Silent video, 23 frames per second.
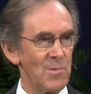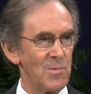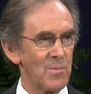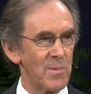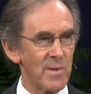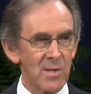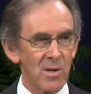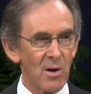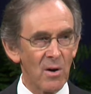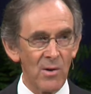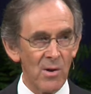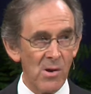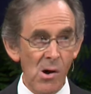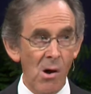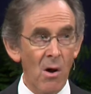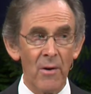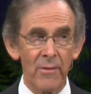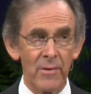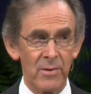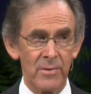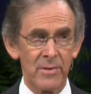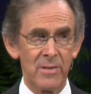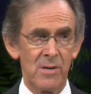We don't know
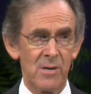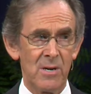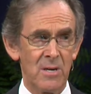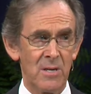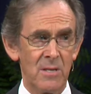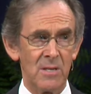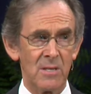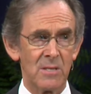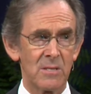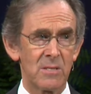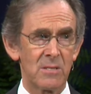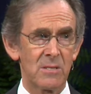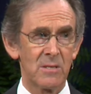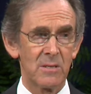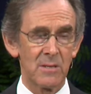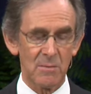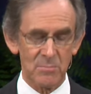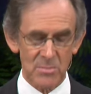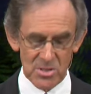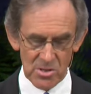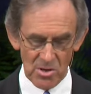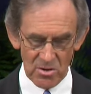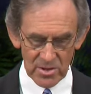our own hearts, and
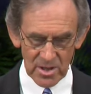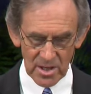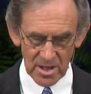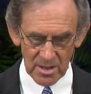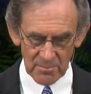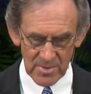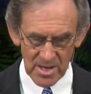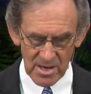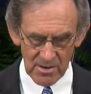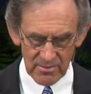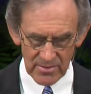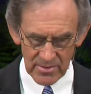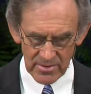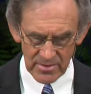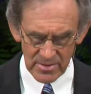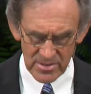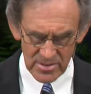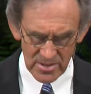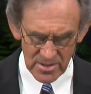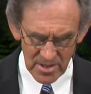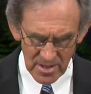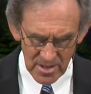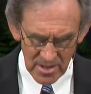I'm talking about
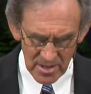this